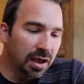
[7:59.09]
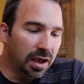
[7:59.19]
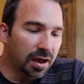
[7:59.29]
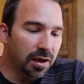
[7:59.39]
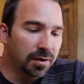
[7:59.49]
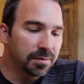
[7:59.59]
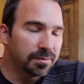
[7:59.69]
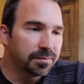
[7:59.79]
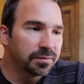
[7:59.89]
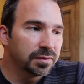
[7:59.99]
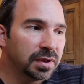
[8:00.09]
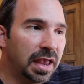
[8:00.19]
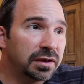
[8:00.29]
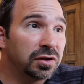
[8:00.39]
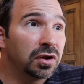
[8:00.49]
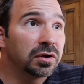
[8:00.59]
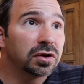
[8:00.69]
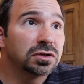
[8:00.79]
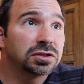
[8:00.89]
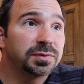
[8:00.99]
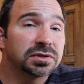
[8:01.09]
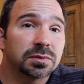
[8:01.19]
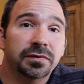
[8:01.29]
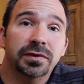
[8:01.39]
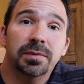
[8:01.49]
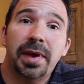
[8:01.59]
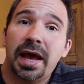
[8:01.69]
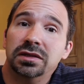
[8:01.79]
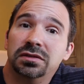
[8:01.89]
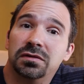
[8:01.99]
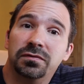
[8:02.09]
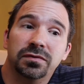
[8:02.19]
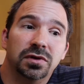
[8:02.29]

Um, and you know, it could just be something very passive.